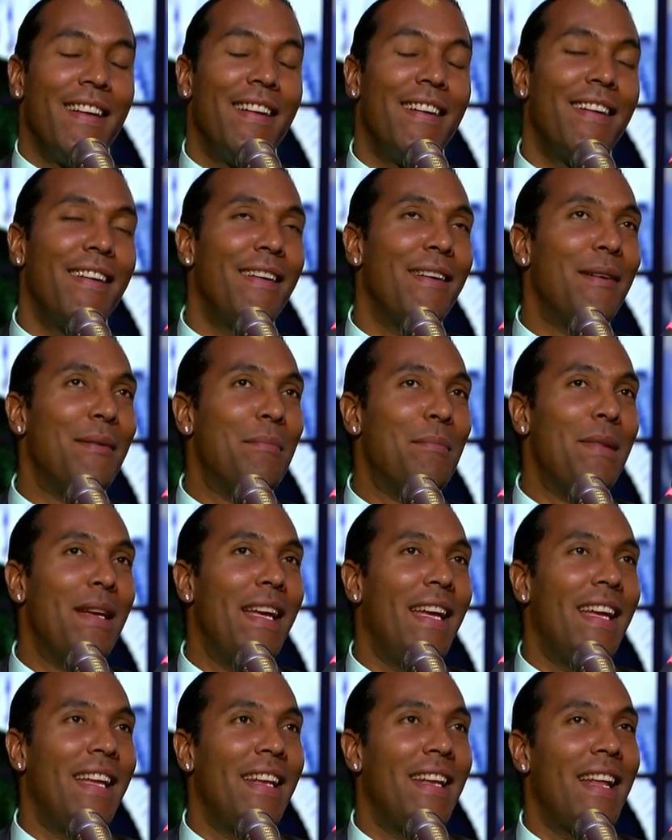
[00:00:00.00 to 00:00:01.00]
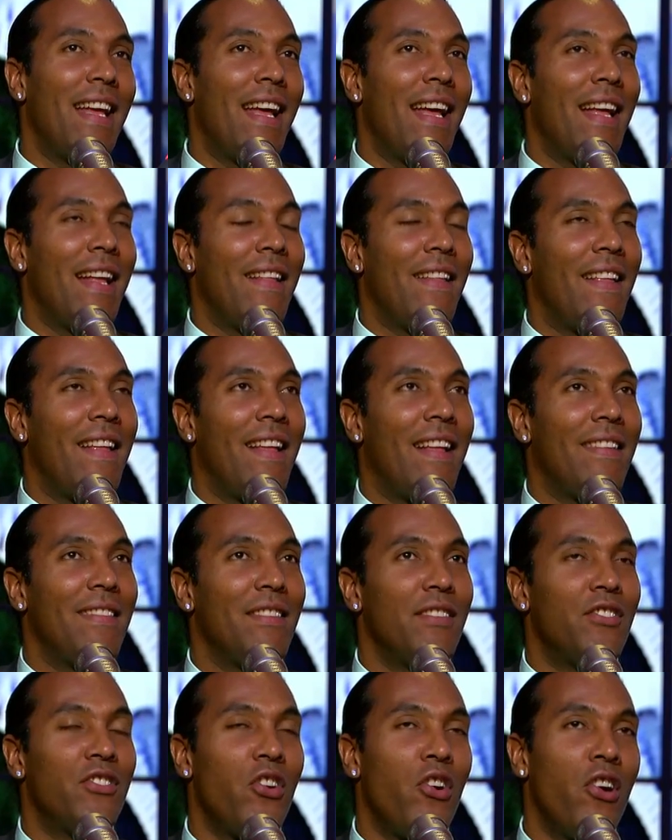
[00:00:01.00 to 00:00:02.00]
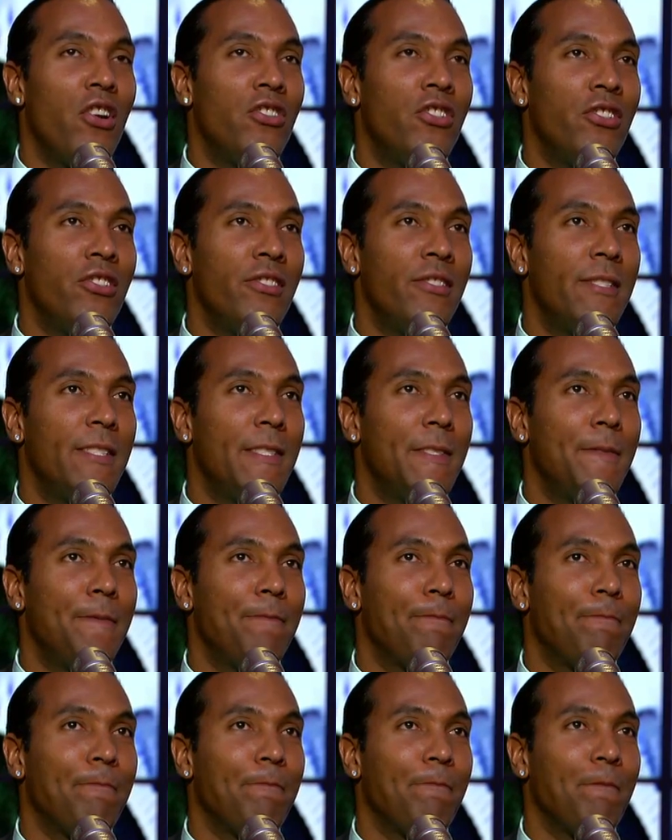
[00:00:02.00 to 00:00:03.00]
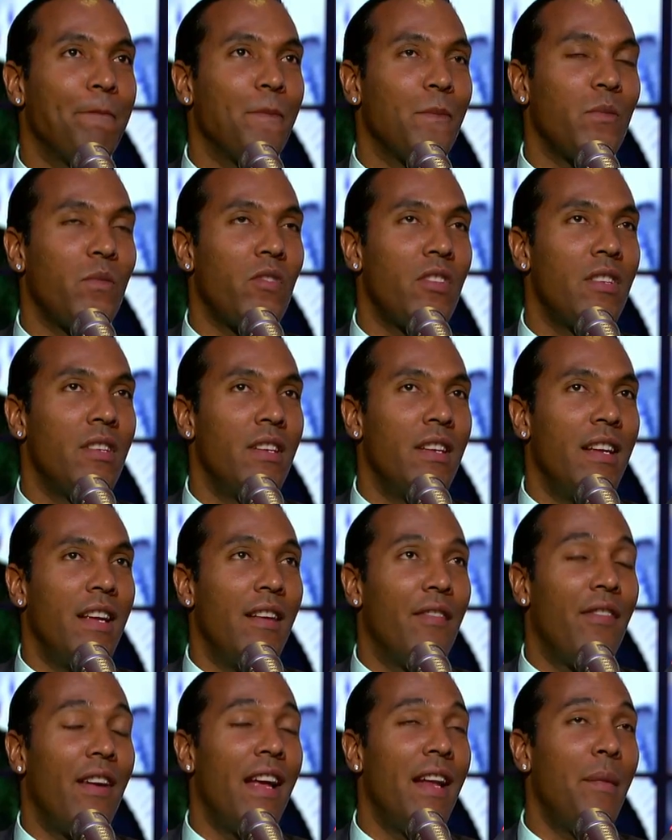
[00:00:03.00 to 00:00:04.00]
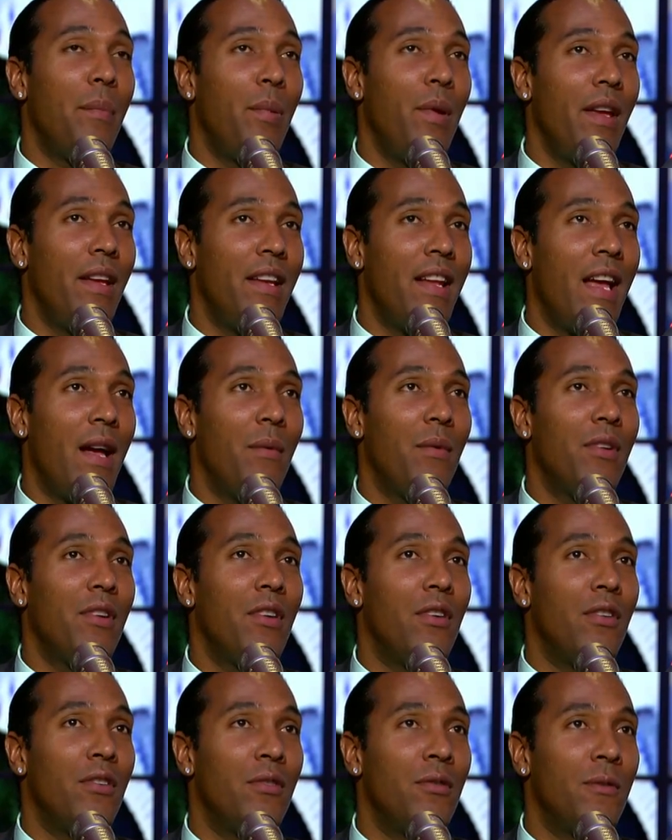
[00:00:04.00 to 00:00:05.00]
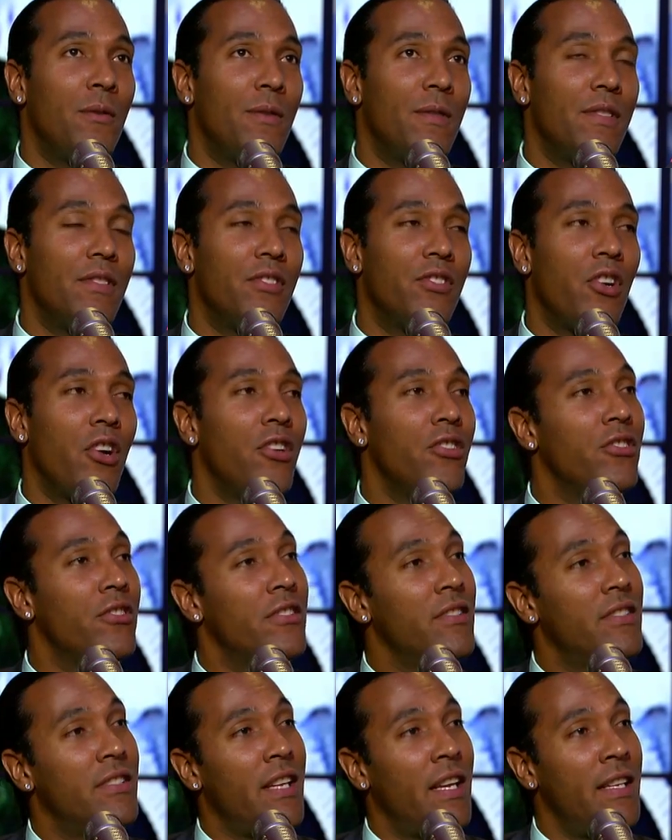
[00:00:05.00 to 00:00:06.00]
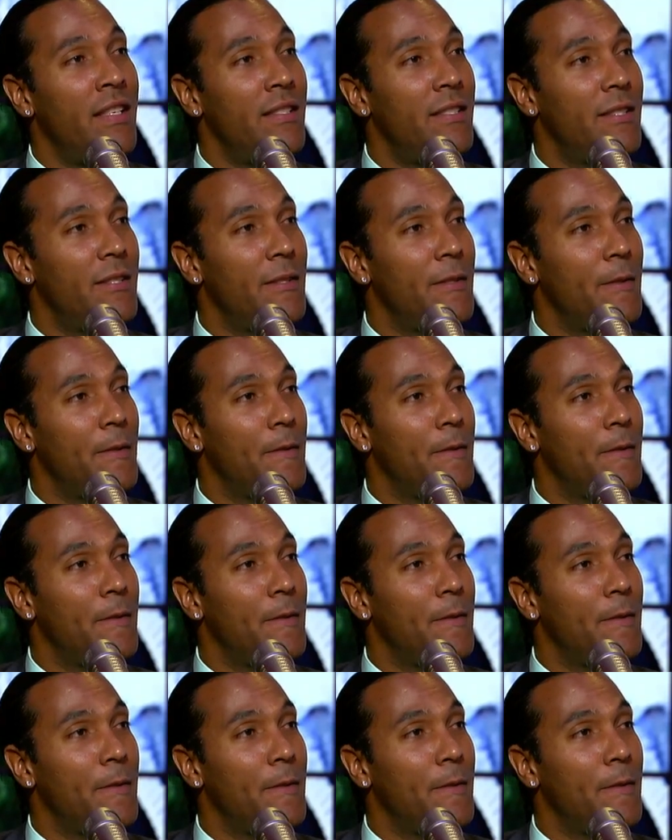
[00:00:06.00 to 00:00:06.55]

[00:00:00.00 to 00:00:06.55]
Oh, man. The Chargers. If I had to pick now, I would go Chargers and Saints.